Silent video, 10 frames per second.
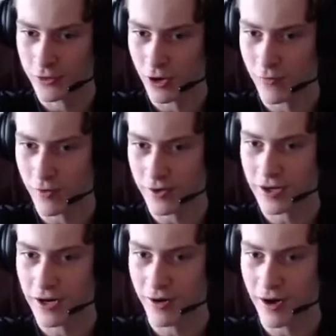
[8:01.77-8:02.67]
over
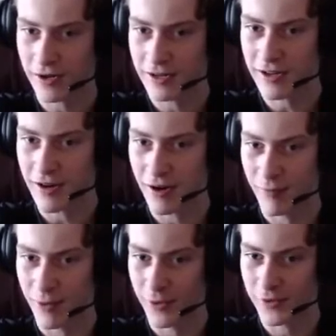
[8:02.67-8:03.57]
here and here,
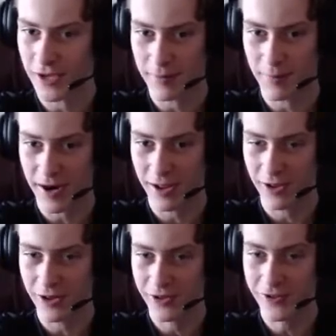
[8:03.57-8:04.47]
where this diamond pile
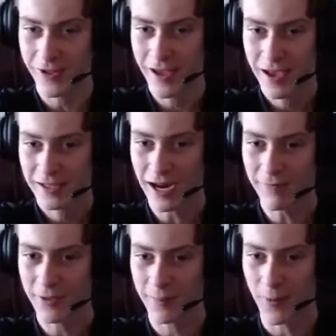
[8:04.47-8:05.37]
is, kind
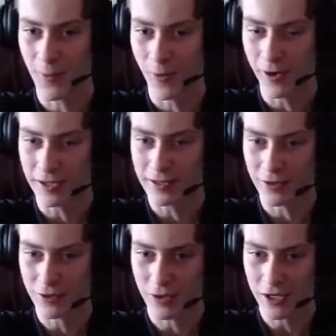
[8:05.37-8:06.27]
of supporting the
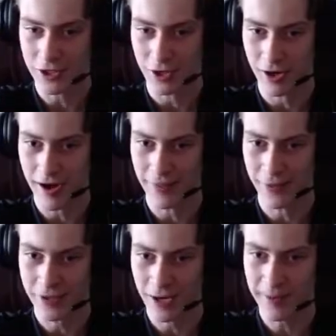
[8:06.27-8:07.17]
structure. And
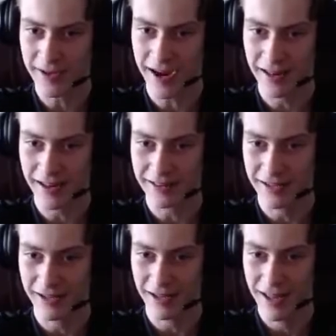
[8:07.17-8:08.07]
there's going to be kind of like
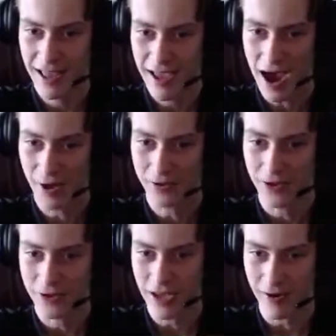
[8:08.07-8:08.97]
little
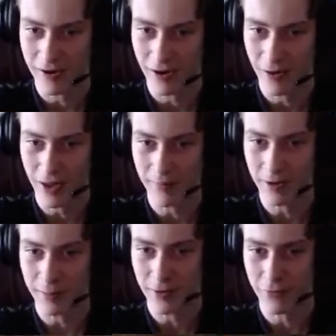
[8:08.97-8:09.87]
houses down here that I'm
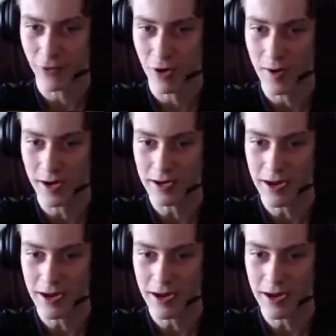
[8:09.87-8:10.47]
going to be forming,